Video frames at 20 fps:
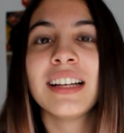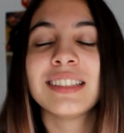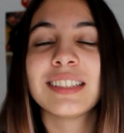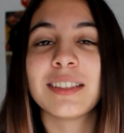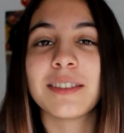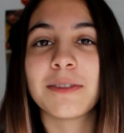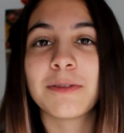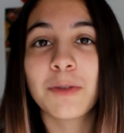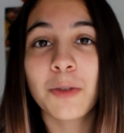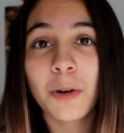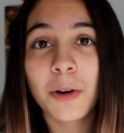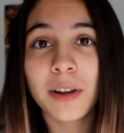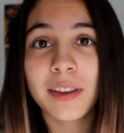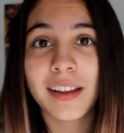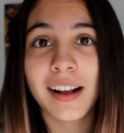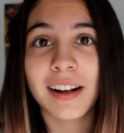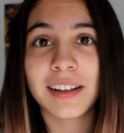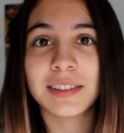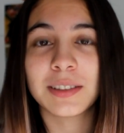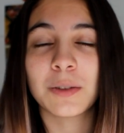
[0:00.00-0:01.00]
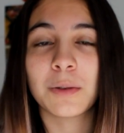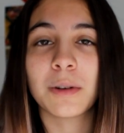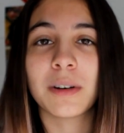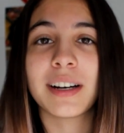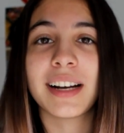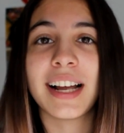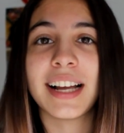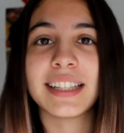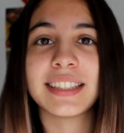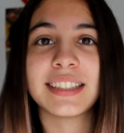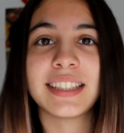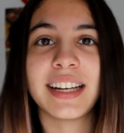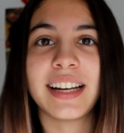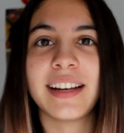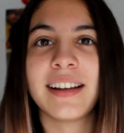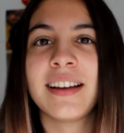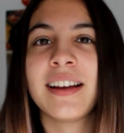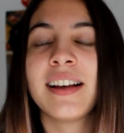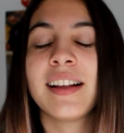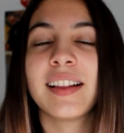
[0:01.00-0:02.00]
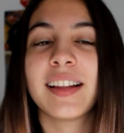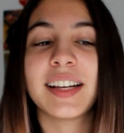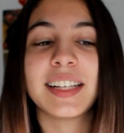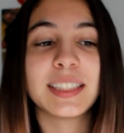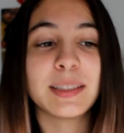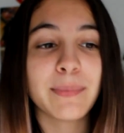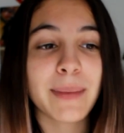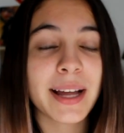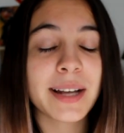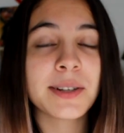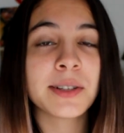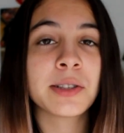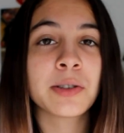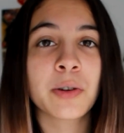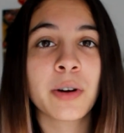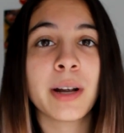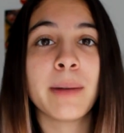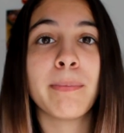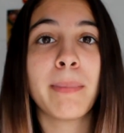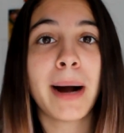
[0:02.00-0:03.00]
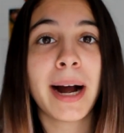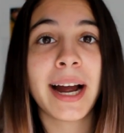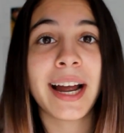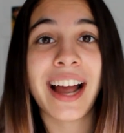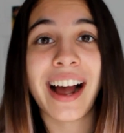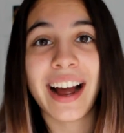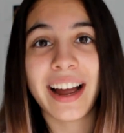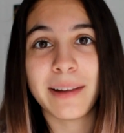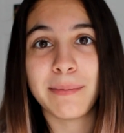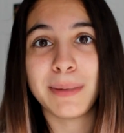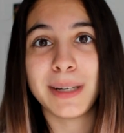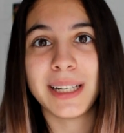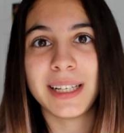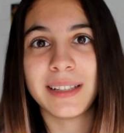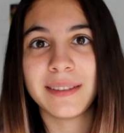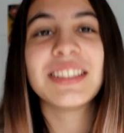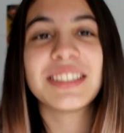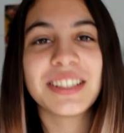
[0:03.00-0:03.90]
to 4,000 word essay that is mandatory by IB.